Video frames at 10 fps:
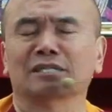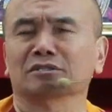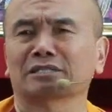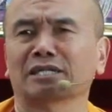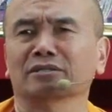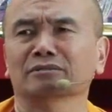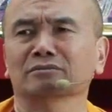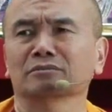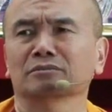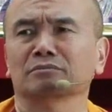
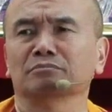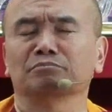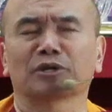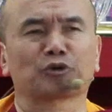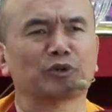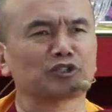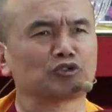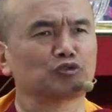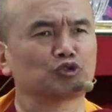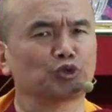Now, my
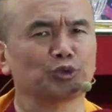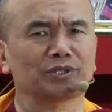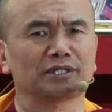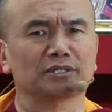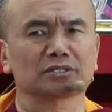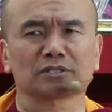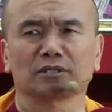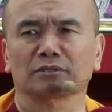question to you is,